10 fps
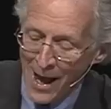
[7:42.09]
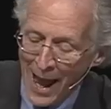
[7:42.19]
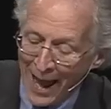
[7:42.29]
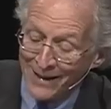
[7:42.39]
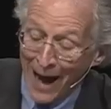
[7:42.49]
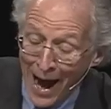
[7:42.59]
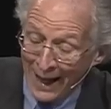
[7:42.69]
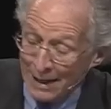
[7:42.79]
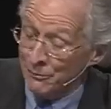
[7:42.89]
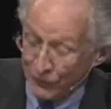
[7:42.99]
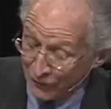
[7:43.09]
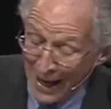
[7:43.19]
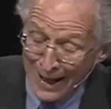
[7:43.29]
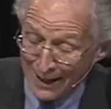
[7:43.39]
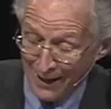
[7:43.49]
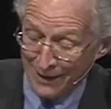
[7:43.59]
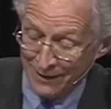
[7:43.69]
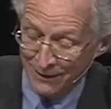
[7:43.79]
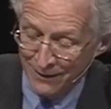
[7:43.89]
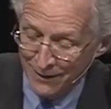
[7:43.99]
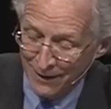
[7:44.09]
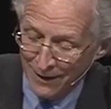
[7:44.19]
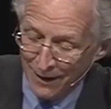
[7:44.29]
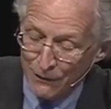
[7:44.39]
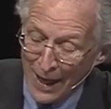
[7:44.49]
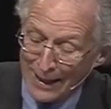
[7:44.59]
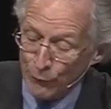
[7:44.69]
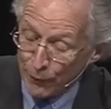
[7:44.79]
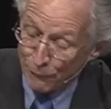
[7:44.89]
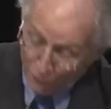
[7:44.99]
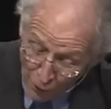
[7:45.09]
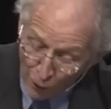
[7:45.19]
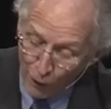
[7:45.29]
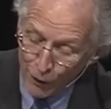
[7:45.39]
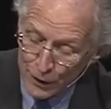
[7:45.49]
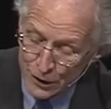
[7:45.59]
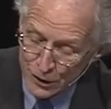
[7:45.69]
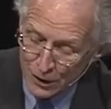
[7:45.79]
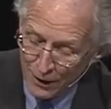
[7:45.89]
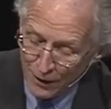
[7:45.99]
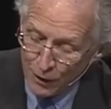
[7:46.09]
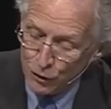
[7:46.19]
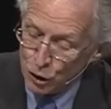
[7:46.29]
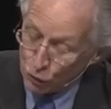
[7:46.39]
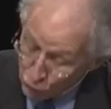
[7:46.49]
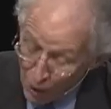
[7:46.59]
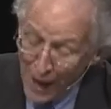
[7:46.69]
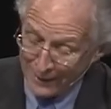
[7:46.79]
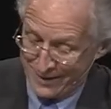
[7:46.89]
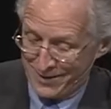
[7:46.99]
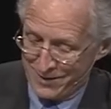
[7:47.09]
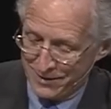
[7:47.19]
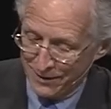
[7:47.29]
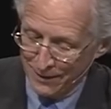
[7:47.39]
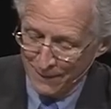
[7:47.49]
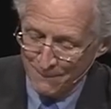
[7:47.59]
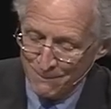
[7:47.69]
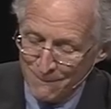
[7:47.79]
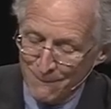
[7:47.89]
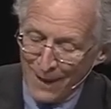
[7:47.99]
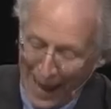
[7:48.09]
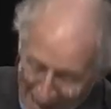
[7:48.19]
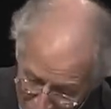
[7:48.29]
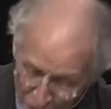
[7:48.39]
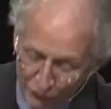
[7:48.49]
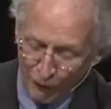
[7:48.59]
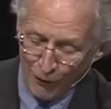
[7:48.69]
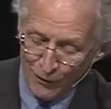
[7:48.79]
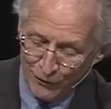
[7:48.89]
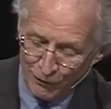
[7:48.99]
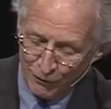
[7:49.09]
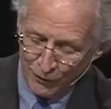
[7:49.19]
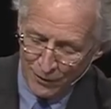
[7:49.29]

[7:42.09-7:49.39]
And I am saying that it refers to Christ and the church.